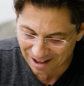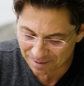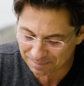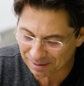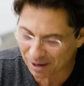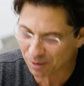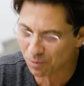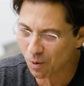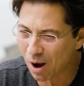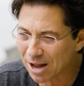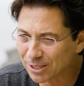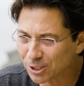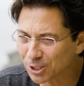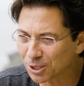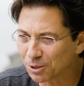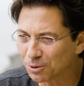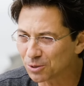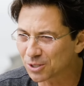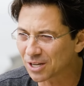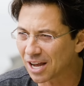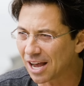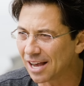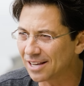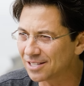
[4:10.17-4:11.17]
uh, but I watched
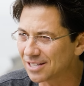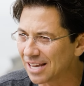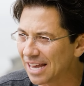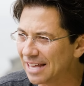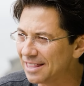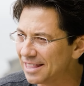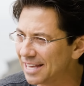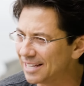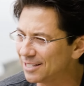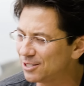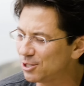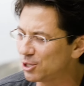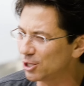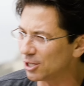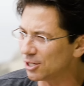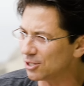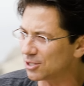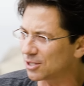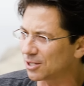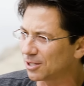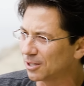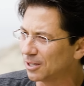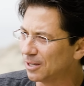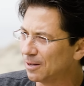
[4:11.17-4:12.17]
those guys and they
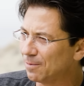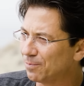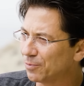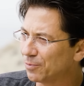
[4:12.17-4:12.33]
just